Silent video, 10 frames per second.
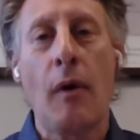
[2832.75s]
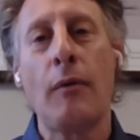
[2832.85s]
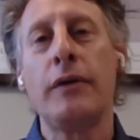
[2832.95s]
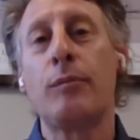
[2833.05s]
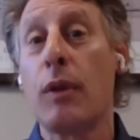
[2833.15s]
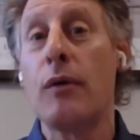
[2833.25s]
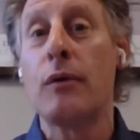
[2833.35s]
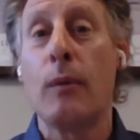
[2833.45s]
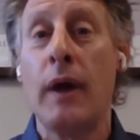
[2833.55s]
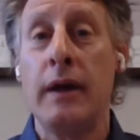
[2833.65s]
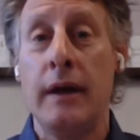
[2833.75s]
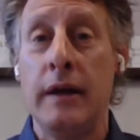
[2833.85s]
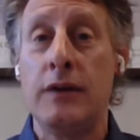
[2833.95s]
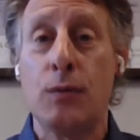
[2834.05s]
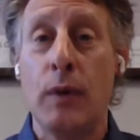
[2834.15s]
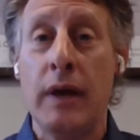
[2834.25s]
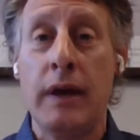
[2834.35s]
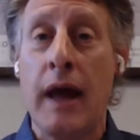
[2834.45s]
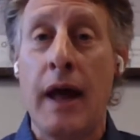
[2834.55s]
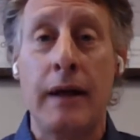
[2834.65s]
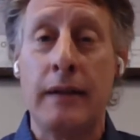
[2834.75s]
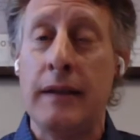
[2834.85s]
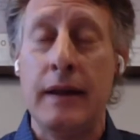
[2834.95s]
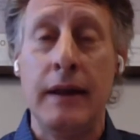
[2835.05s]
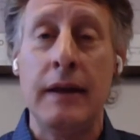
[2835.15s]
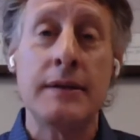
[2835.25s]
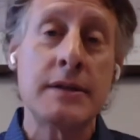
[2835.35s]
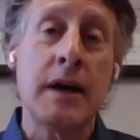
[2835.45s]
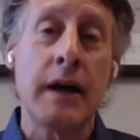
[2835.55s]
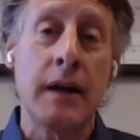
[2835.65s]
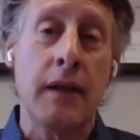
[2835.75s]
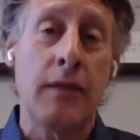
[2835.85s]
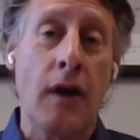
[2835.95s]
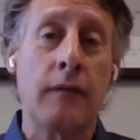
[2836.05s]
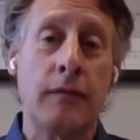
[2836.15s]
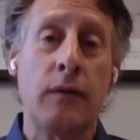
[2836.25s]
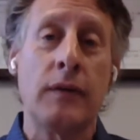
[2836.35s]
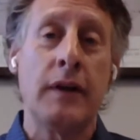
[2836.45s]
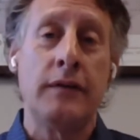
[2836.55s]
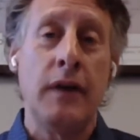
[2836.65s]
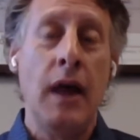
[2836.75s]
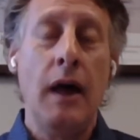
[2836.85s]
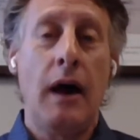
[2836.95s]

I'm always blown away each week at the insight and thoughtfulness